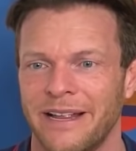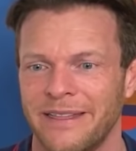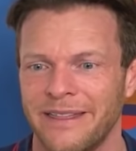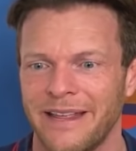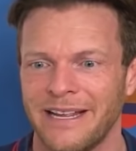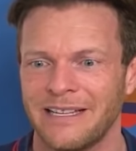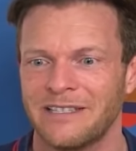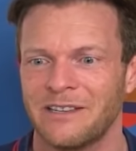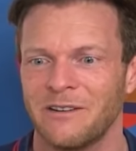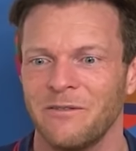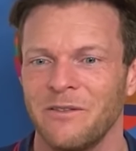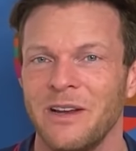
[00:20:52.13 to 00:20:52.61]
and
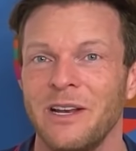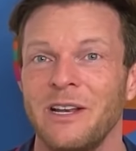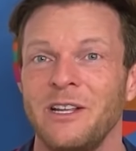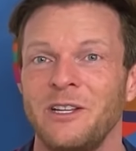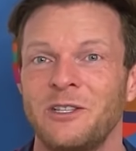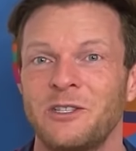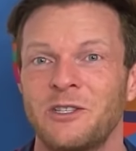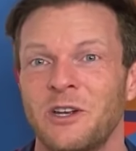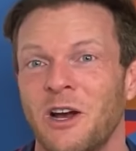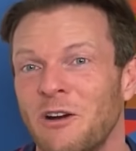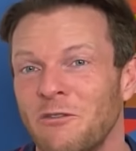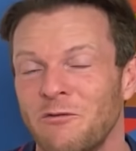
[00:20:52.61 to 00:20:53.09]
that's a
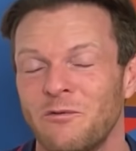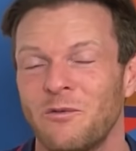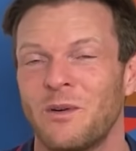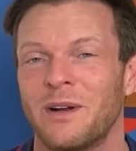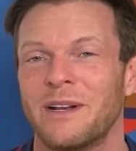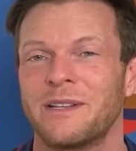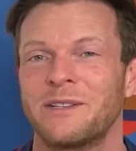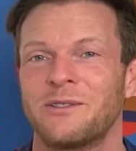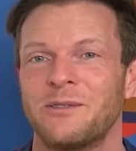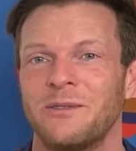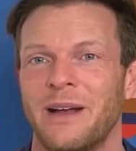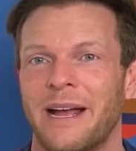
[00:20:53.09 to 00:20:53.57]
really tough
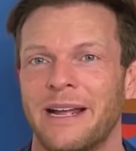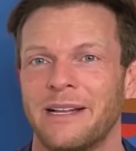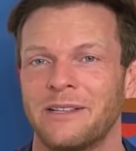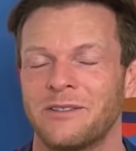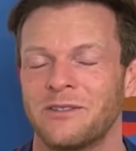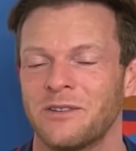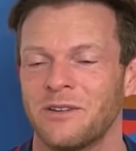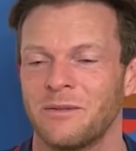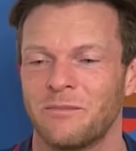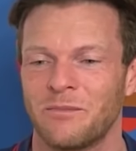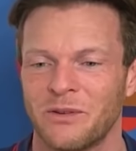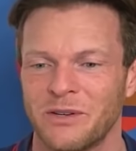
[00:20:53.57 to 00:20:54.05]
one to
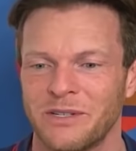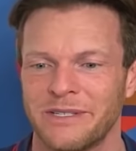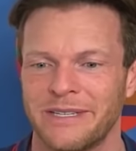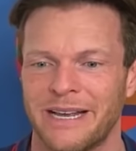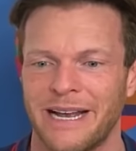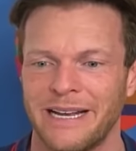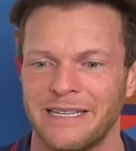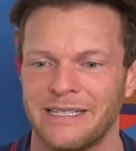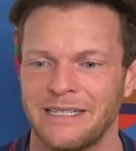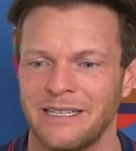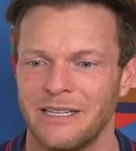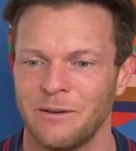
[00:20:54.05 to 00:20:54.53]
answer
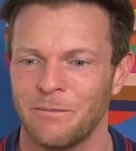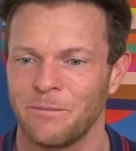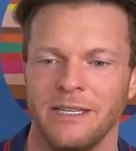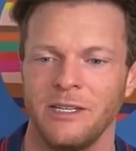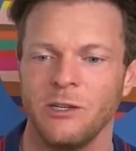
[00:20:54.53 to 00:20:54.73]
precisely.